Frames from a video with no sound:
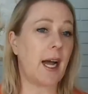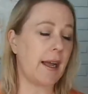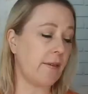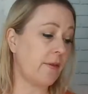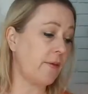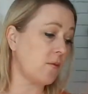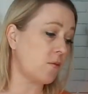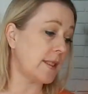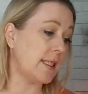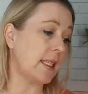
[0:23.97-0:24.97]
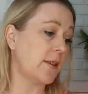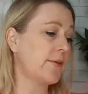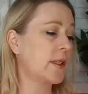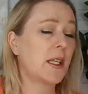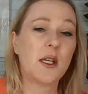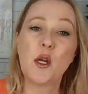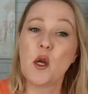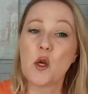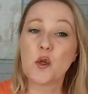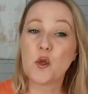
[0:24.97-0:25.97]
I've received
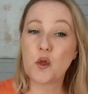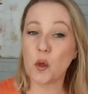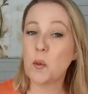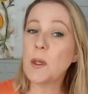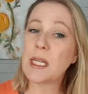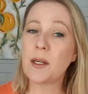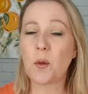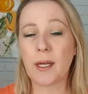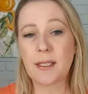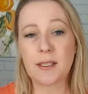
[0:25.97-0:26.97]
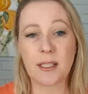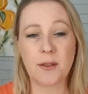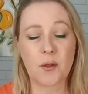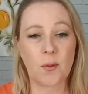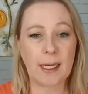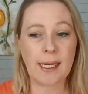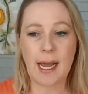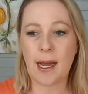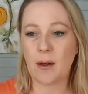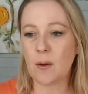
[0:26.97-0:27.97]
so many questions right
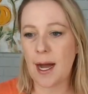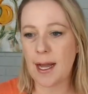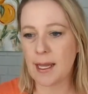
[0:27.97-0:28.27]
now.